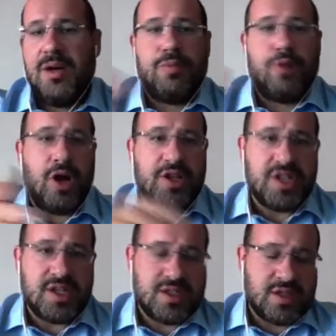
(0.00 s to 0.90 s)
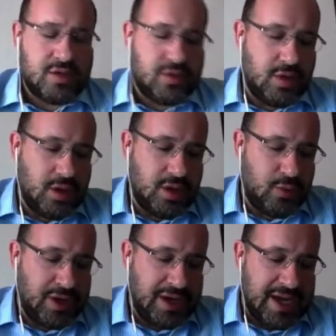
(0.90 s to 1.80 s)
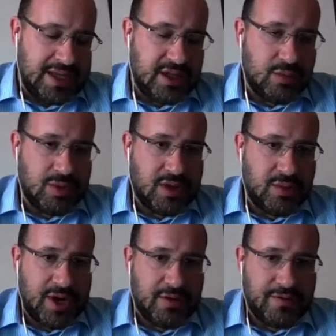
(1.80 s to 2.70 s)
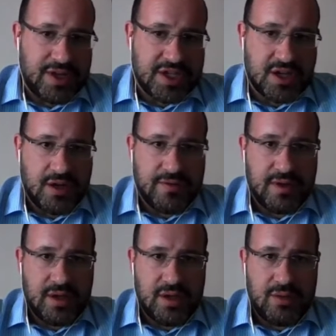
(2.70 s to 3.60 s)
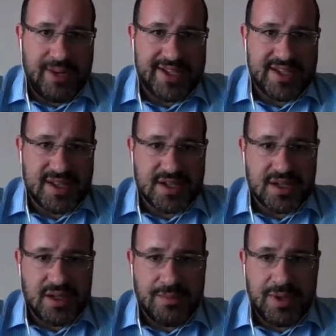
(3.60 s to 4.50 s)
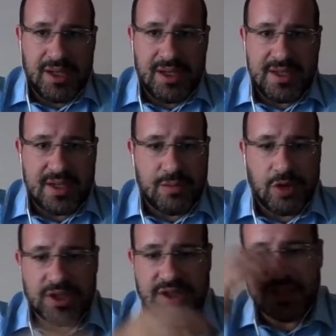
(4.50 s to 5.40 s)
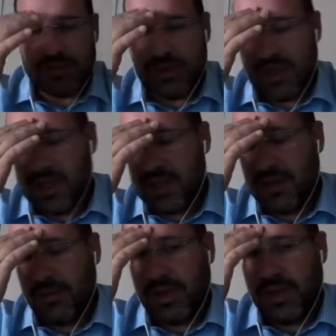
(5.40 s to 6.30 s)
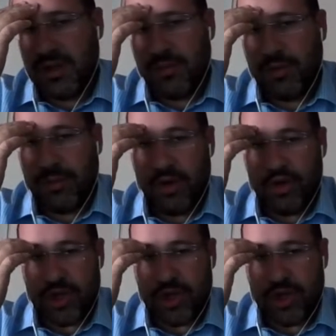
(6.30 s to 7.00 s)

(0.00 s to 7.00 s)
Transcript: Projects related with the renovation of residential buildings, and projects related with the promotion